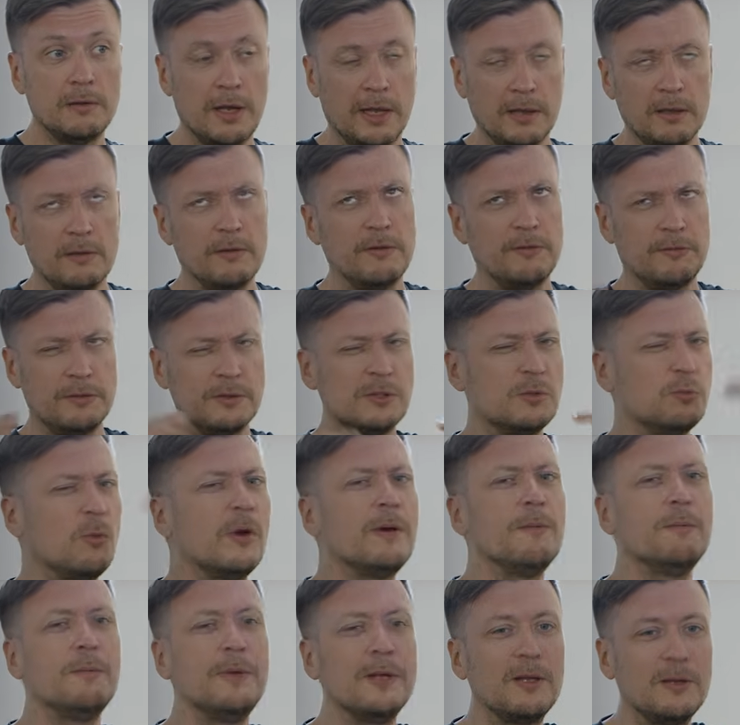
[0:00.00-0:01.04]
There is
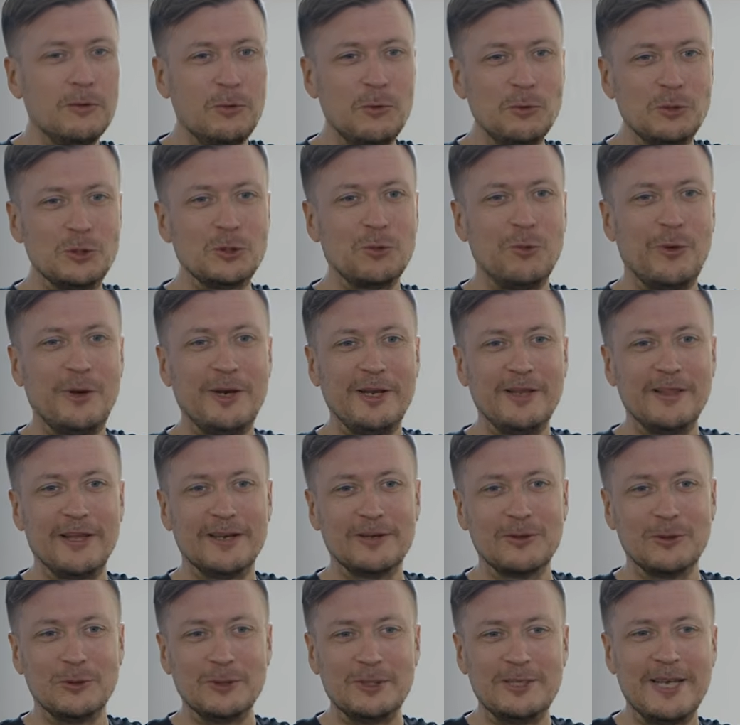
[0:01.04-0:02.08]
one big, huge query
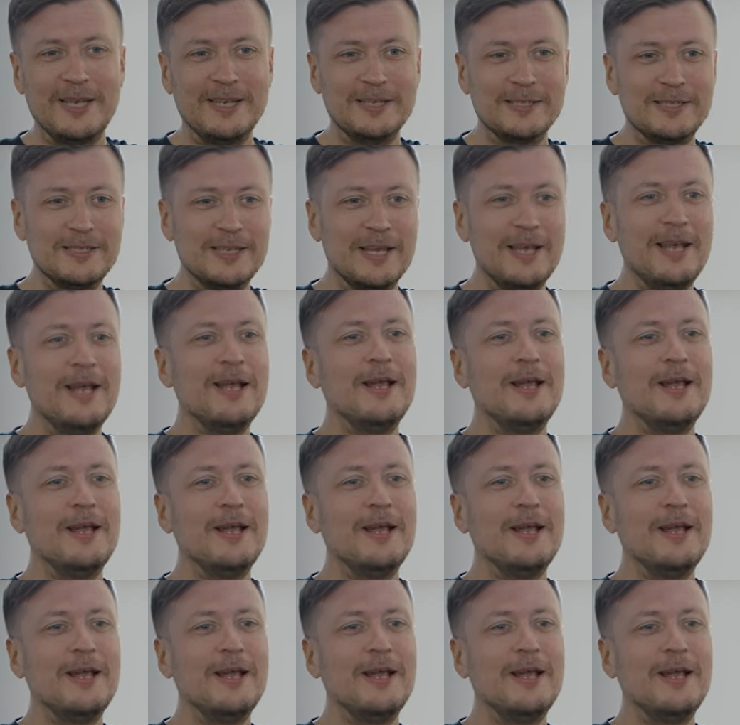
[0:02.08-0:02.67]
that contains